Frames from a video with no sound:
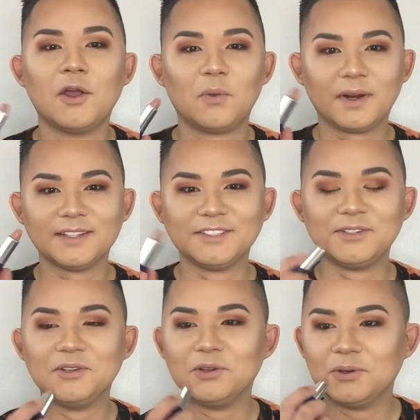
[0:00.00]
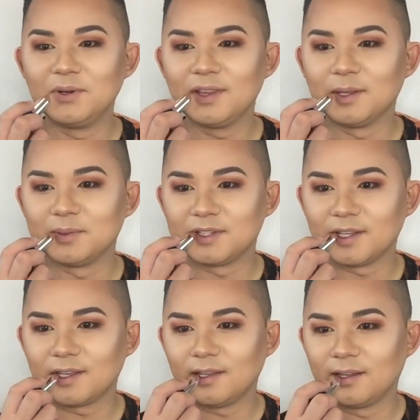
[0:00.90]
When it's a new
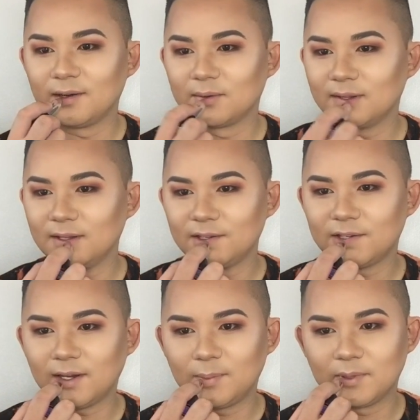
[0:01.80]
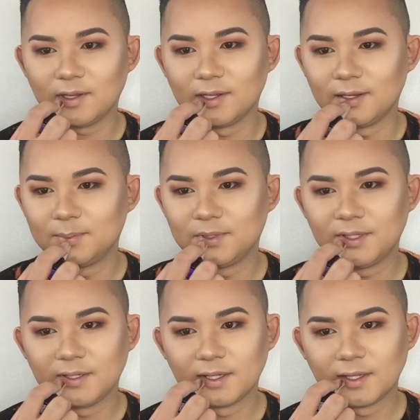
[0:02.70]
lipstick, you can really shape your
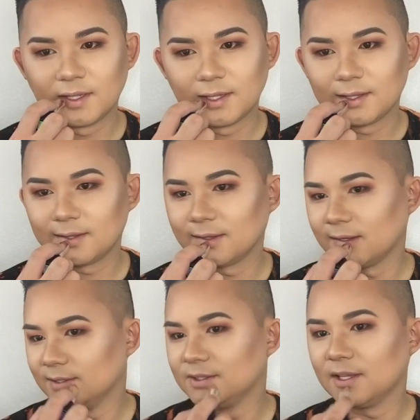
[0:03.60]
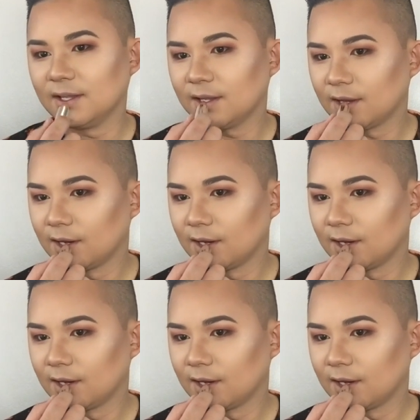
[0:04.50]
lips nicely.